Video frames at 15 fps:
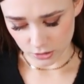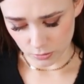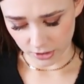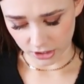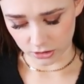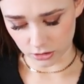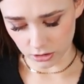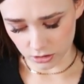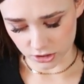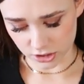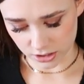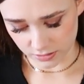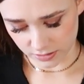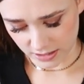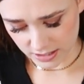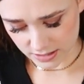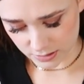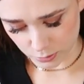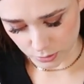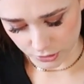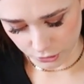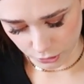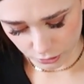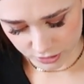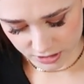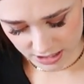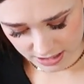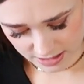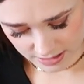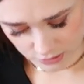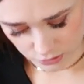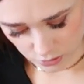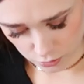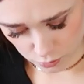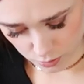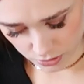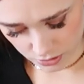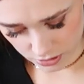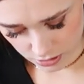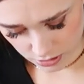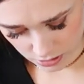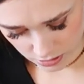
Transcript: Oh my gosh, these were not easy to open.